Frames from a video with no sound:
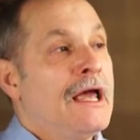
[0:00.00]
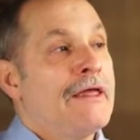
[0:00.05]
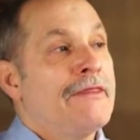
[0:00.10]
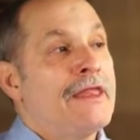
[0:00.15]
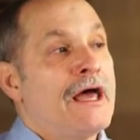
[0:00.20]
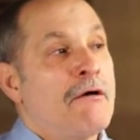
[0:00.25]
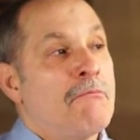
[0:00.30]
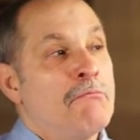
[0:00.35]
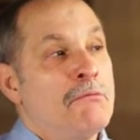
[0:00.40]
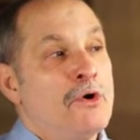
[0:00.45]

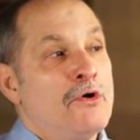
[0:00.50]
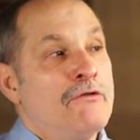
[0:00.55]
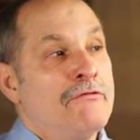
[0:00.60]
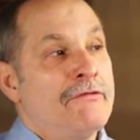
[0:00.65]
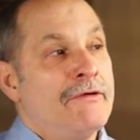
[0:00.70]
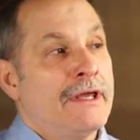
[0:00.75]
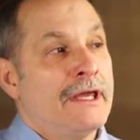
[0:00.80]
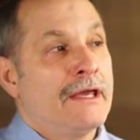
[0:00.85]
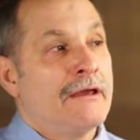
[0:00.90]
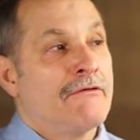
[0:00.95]
Now,
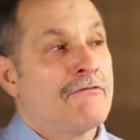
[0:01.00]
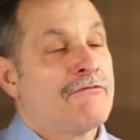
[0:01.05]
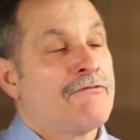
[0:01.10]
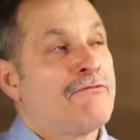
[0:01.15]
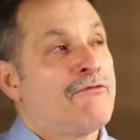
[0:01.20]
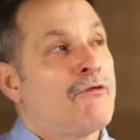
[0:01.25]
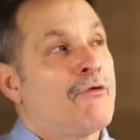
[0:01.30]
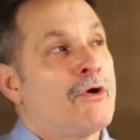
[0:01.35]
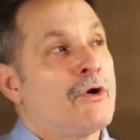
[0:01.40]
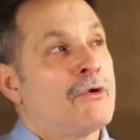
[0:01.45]
moving
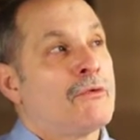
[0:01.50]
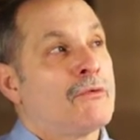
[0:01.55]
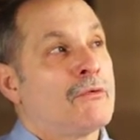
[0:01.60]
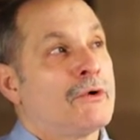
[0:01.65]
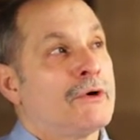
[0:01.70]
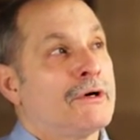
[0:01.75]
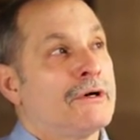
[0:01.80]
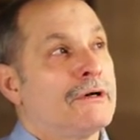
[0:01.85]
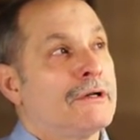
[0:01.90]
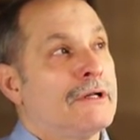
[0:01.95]

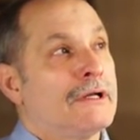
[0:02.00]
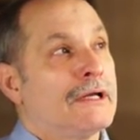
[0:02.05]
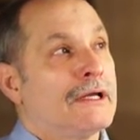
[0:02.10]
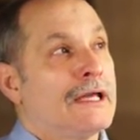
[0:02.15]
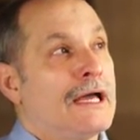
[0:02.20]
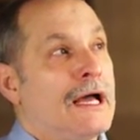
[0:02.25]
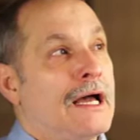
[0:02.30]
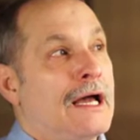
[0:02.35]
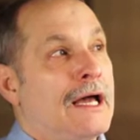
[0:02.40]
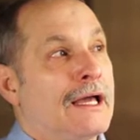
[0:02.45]
forward,
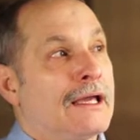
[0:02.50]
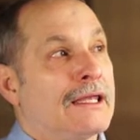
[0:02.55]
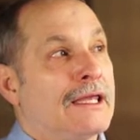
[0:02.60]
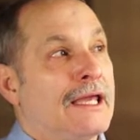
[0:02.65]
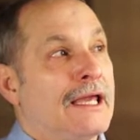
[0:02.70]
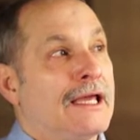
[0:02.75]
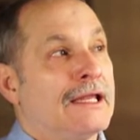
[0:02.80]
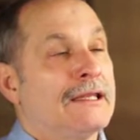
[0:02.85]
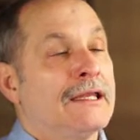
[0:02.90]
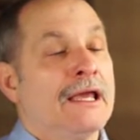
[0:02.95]

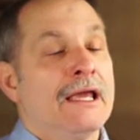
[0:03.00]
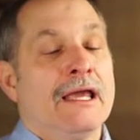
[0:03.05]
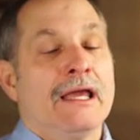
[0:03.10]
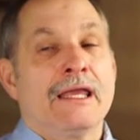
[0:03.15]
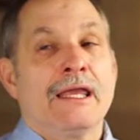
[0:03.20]
can